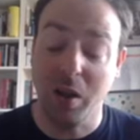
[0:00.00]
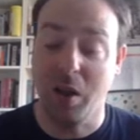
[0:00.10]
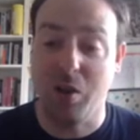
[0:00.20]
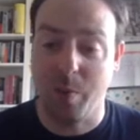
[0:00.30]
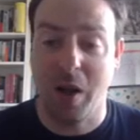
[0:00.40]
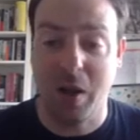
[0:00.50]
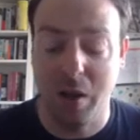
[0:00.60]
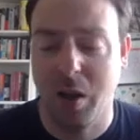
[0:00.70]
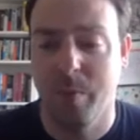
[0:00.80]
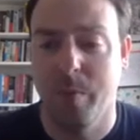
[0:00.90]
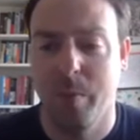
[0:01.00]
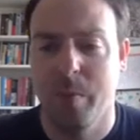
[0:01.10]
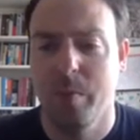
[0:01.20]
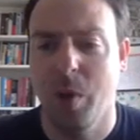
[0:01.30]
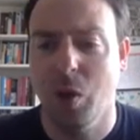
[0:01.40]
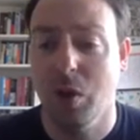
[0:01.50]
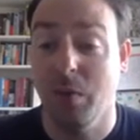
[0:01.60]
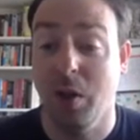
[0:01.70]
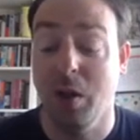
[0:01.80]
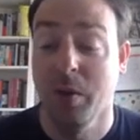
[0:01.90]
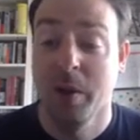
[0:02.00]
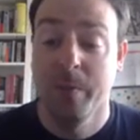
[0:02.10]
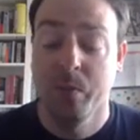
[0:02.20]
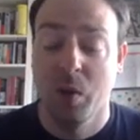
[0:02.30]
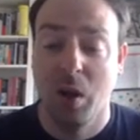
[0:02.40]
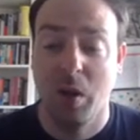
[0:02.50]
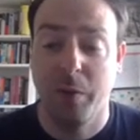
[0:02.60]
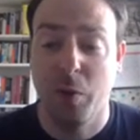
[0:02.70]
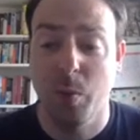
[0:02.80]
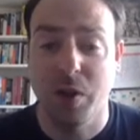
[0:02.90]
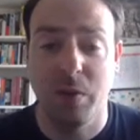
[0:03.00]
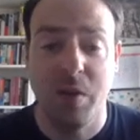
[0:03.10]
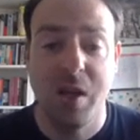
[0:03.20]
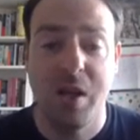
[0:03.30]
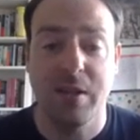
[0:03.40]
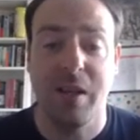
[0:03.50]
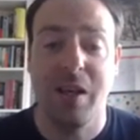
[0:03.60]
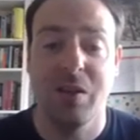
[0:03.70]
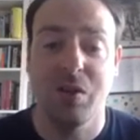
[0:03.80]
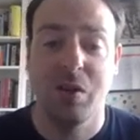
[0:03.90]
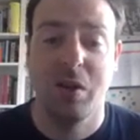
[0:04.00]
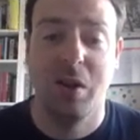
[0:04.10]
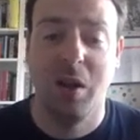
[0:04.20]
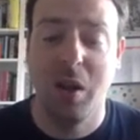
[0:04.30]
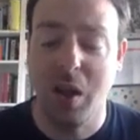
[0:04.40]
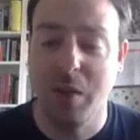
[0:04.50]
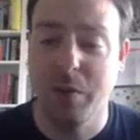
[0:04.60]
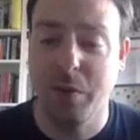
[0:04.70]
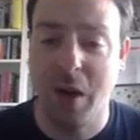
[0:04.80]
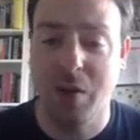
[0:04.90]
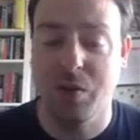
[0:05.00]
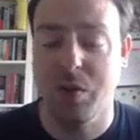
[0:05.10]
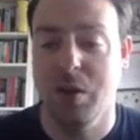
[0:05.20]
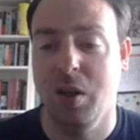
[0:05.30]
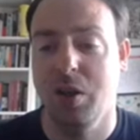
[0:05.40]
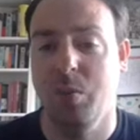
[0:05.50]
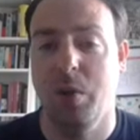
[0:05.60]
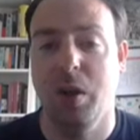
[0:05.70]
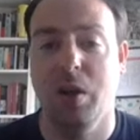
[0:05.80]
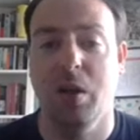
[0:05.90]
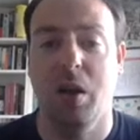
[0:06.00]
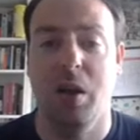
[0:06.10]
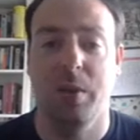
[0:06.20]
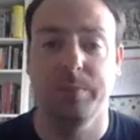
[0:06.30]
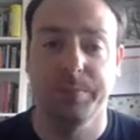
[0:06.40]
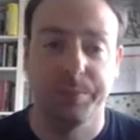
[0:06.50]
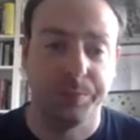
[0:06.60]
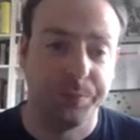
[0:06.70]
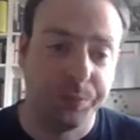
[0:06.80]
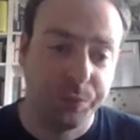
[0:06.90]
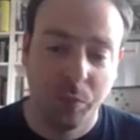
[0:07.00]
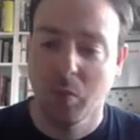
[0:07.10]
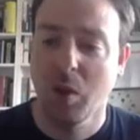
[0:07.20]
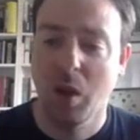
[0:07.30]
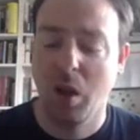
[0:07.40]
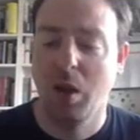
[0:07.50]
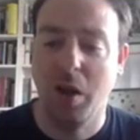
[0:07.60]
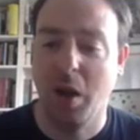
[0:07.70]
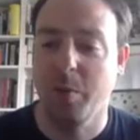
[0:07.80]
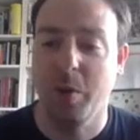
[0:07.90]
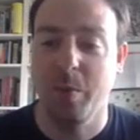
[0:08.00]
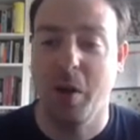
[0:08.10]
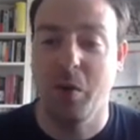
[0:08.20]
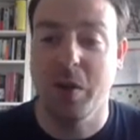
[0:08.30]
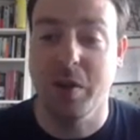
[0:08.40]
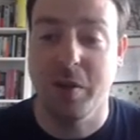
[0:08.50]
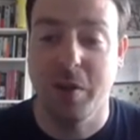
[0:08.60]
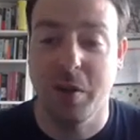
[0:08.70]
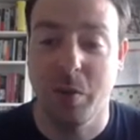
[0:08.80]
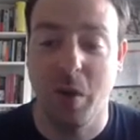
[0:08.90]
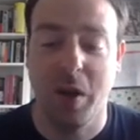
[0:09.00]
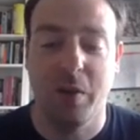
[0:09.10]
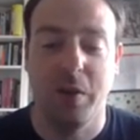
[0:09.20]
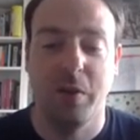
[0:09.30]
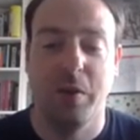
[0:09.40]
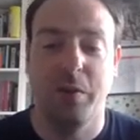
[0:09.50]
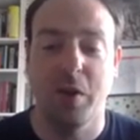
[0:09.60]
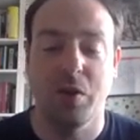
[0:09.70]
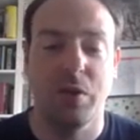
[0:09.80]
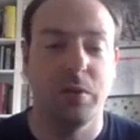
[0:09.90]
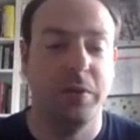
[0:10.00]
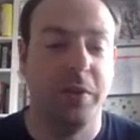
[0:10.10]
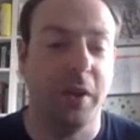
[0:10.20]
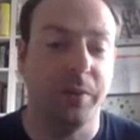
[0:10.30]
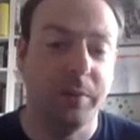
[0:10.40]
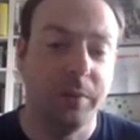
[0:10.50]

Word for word: had spent um, most of her, her formative years in in France and had been um, uh, had been married to uh, the, the French Dauphin.